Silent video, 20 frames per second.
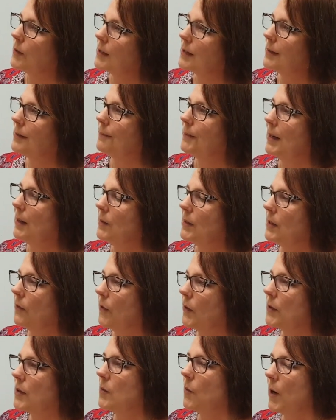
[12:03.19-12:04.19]
and it was
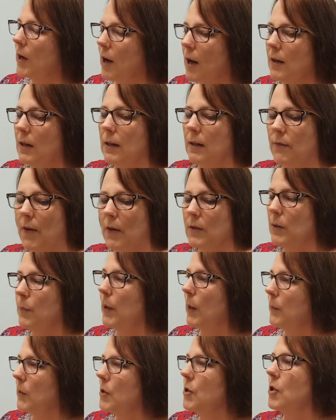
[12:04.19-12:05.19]
the first one I found a
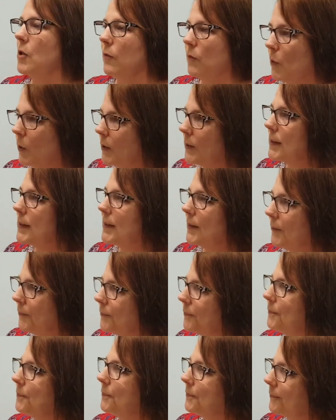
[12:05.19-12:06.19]
publisher for.
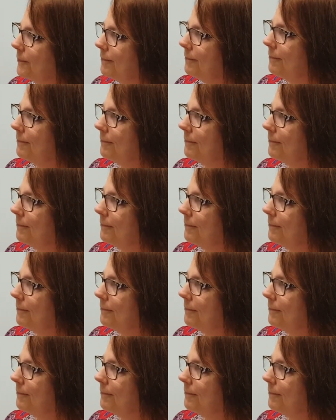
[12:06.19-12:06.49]
So